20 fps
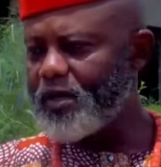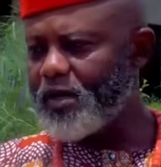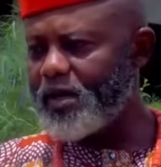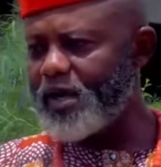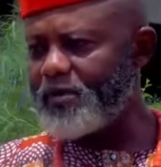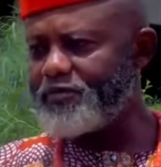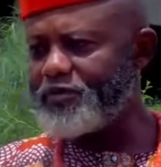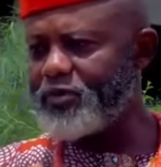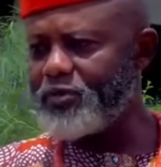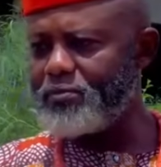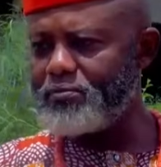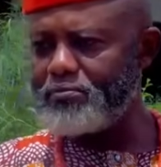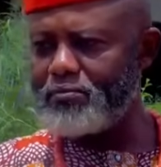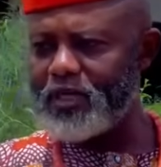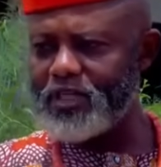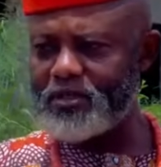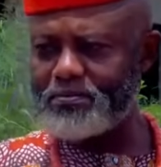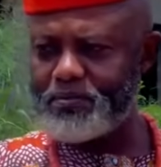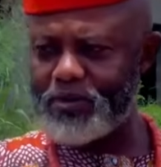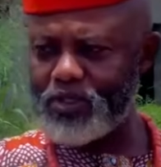Have you
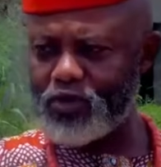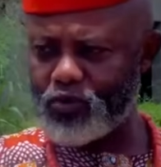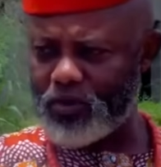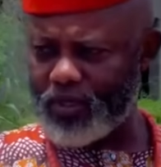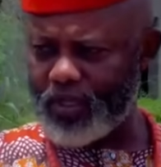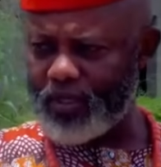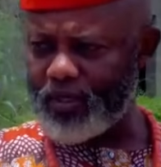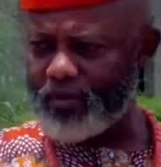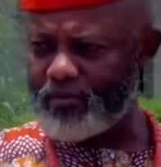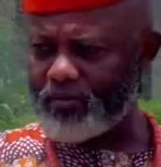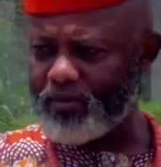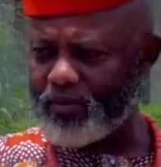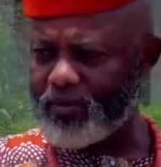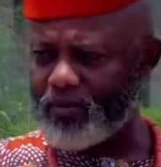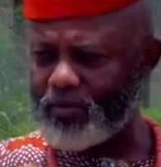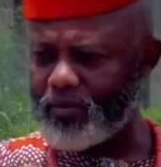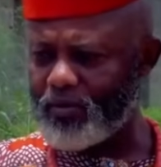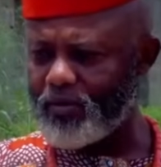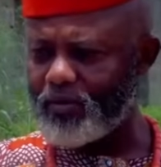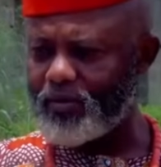made peace with him?
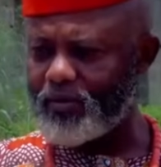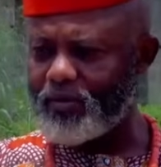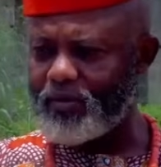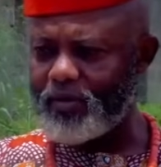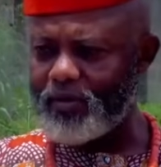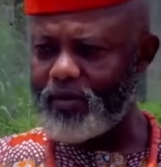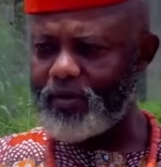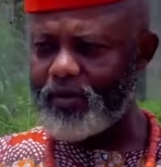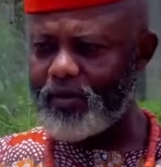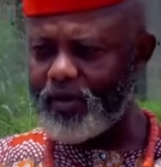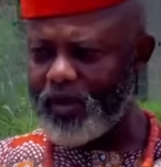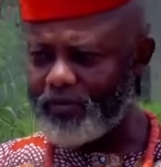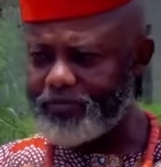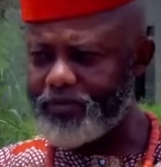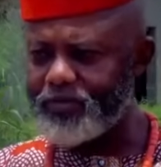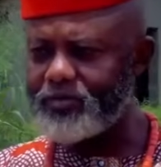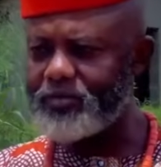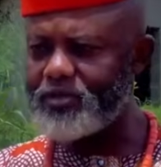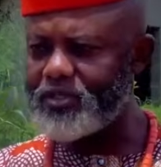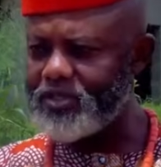Or have
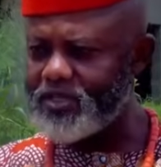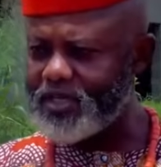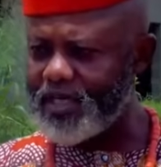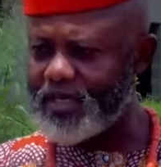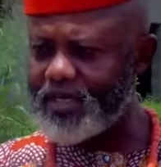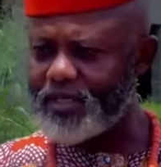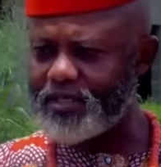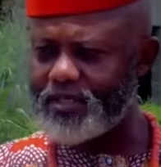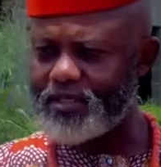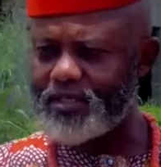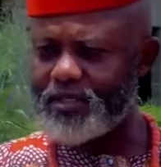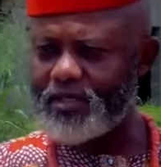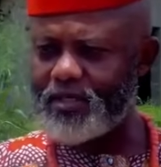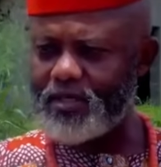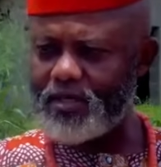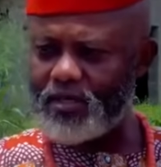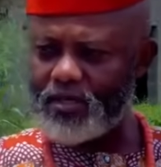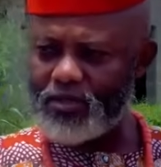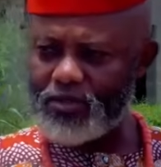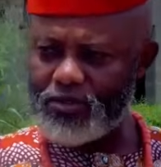you decided
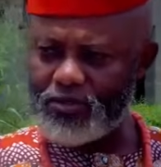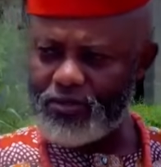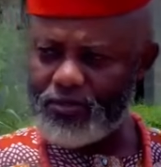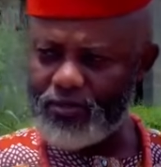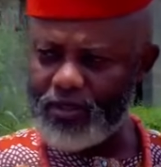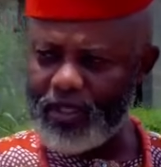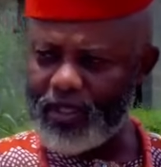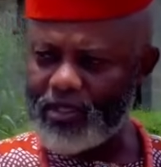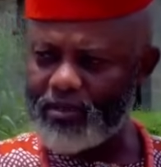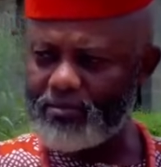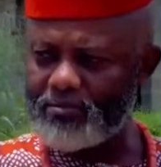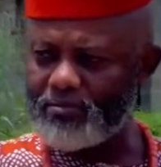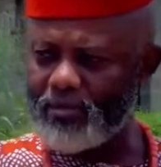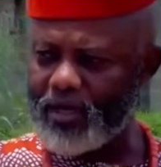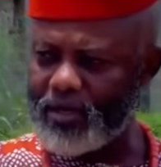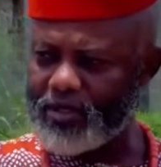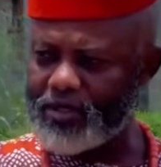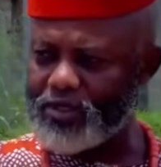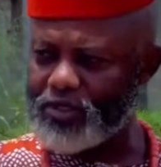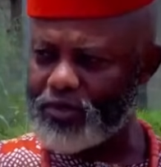to get
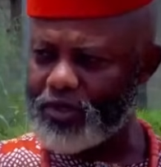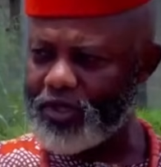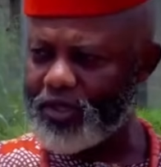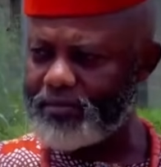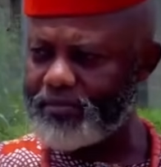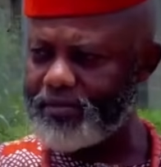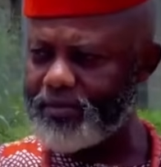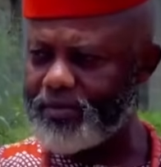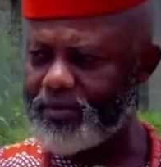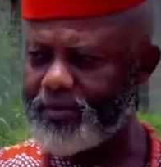married to him?